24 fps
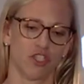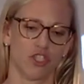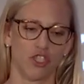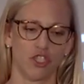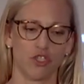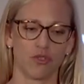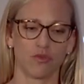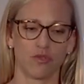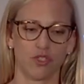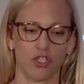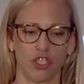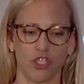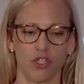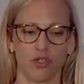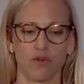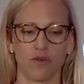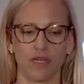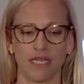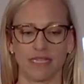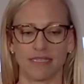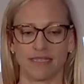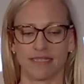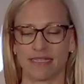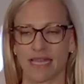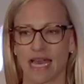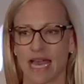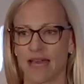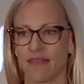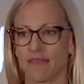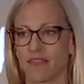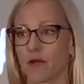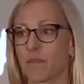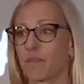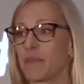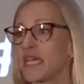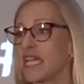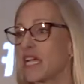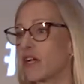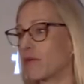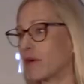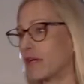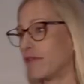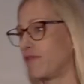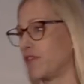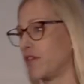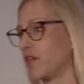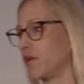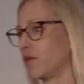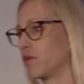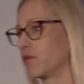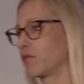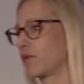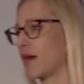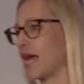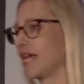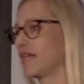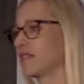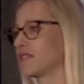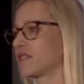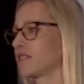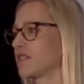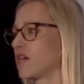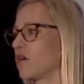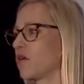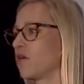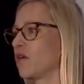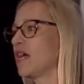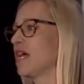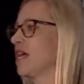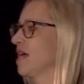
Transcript: do do is that they're peer-reviewed, right? So